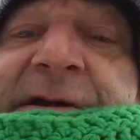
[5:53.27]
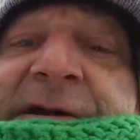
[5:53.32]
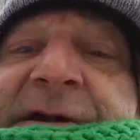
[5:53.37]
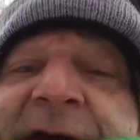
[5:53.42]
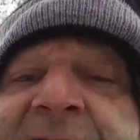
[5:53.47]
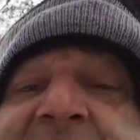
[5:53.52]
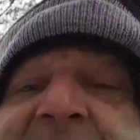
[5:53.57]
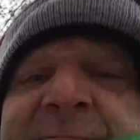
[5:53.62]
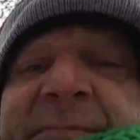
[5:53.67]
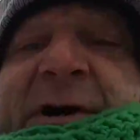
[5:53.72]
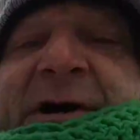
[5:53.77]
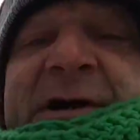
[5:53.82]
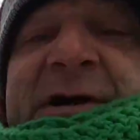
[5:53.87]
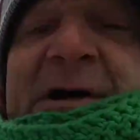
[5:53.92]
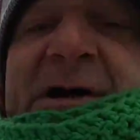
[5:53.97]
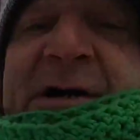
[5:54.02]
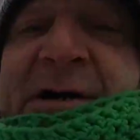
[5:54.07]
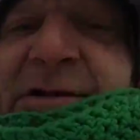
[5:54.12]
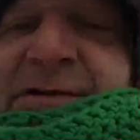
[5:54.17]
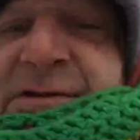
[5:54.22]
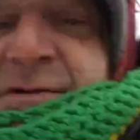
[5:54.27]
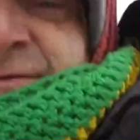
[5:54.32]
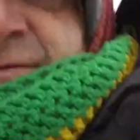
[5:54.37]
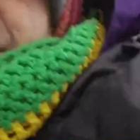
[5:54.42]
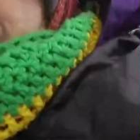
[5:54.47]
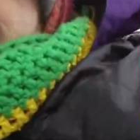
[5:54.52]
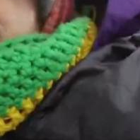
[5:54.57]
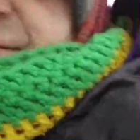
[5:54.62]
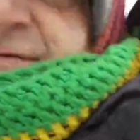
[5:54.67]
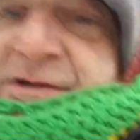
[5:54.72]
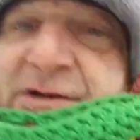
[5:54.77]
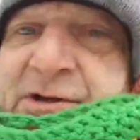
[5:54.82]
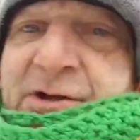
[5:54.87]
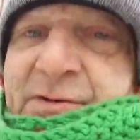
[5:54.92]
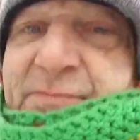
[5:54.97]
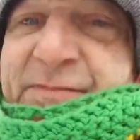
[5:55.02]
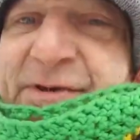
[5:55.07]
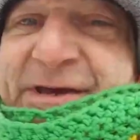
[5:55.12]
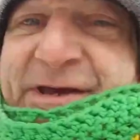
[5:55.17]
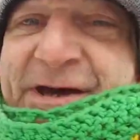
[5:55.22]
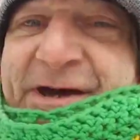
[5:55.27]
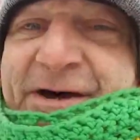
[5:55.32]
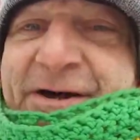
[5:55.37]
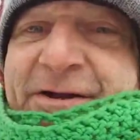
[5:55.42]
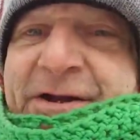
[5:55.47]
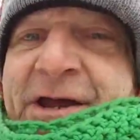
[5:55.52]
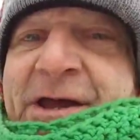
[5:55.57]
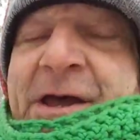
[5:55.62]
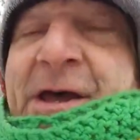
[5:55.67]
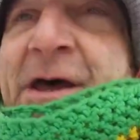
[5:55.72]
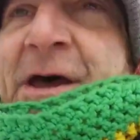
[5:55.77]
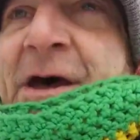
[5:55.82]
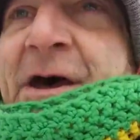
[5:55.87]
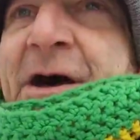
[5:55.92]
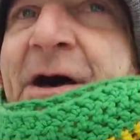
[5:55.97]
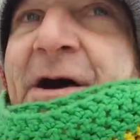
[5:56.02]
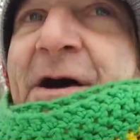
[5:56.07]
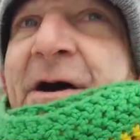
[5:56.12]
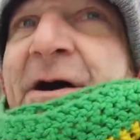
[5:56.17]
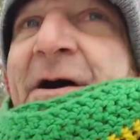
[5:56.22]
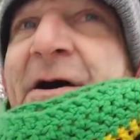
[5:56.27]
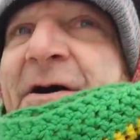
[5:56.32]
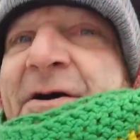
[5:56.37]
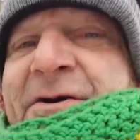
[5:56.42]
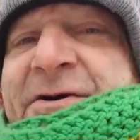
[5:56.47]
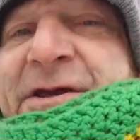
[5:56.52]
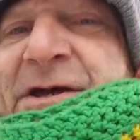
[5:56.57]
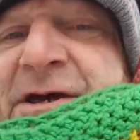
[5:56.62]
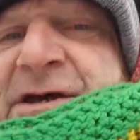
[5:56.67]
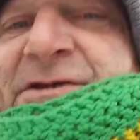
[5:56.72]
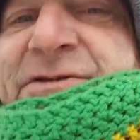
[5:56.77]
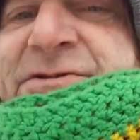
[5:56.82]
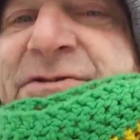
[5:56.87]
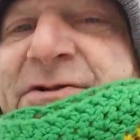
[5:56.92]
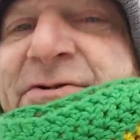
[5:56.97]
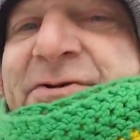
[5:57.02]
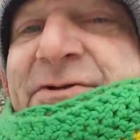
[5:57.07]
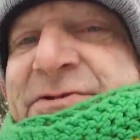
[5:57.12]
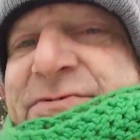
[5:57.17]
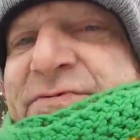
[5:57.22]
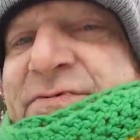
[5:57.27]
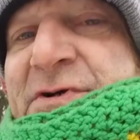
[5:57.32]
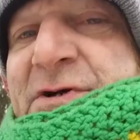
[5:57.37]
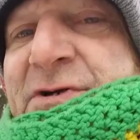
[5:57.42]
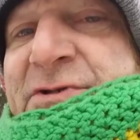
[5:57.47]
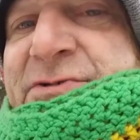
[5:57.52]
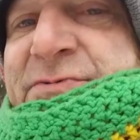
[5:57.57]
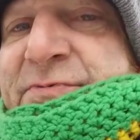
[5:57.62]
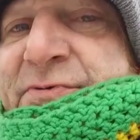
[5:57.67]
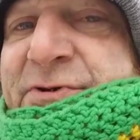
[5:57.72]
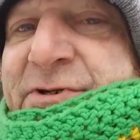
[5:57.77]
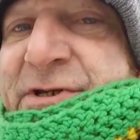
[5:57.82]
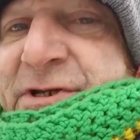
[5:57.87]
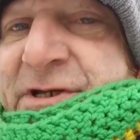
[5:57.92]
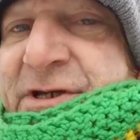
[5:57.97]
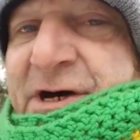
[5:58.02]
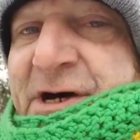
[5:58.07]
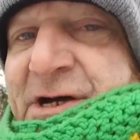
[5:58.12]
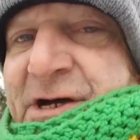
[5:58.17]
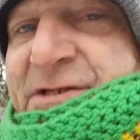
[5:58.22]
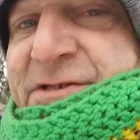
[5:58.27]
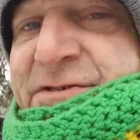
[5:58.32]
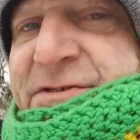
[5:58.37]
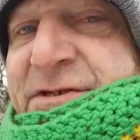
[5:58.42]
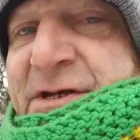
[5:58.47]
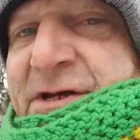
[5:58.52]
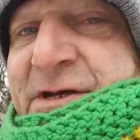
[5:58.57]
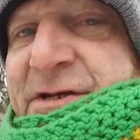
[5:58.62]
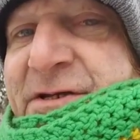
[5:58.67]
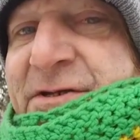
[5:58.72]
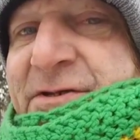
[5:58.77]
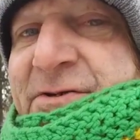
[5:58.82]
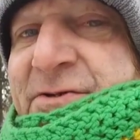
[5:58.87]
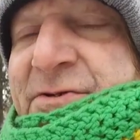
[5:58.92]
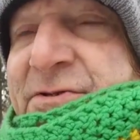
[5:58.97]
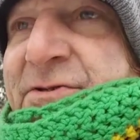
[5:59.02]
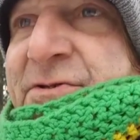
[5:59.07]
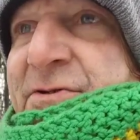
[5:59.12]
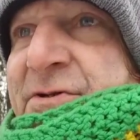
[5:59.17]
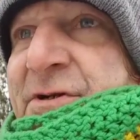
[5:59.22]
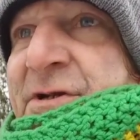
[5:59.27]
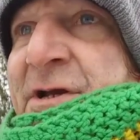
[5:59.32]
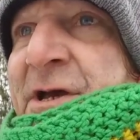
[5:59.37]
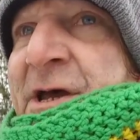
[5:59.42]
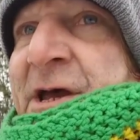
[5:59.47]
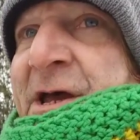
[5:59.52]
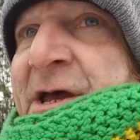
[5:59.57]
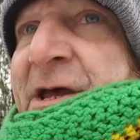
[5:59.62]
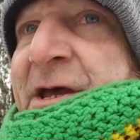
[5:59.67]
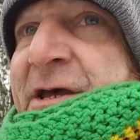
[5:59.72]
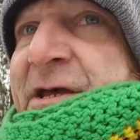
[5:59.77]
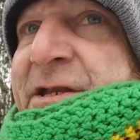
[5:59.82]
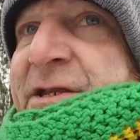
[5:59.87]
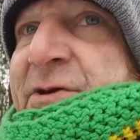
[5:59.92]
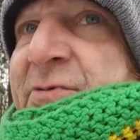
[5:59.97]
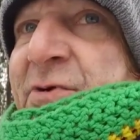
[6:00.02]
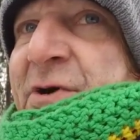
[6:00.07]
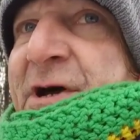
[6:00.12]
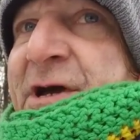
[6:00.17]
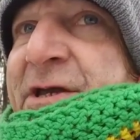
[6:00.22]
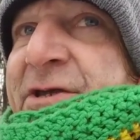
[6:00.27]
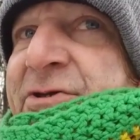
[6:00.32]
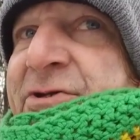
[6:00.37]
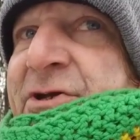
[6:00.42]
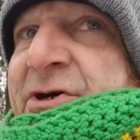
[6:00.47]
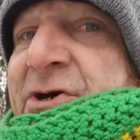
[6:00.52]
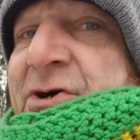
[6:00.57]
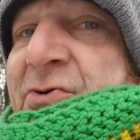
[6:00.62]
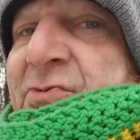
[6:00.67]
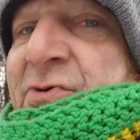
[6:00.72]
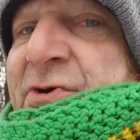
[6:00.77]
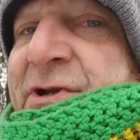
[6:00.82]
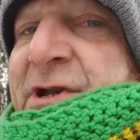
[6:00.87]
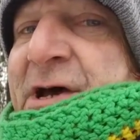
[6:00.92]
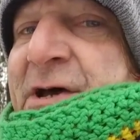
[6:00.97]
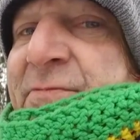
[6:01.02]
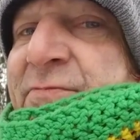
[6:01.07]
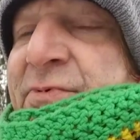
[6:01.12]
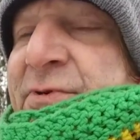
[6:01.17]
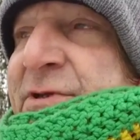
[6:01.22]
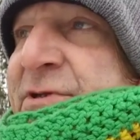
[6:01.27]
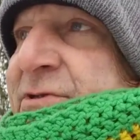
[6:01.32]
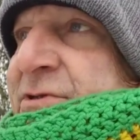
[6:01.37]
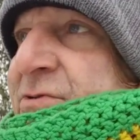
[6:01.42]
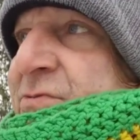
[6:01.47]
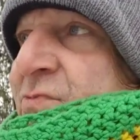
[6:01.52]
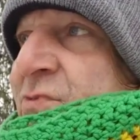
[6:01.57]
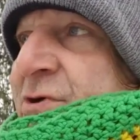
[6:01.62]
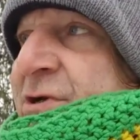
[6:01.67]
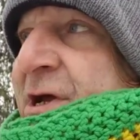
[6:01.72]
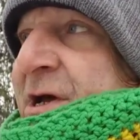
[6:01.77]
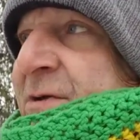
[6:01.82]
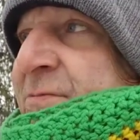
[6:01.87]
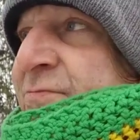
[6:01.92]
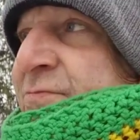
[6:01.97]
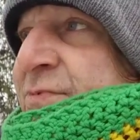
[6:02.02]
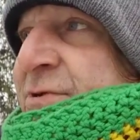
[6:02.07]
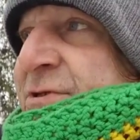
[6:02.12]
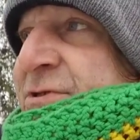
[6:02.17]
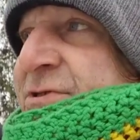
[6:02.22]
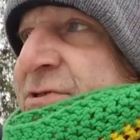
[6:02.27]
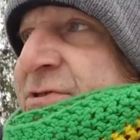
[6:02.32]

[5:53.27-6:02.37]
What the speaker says: Yeah, my guides help me out. Okay, so as far as putting God second or third, anyway, what I've been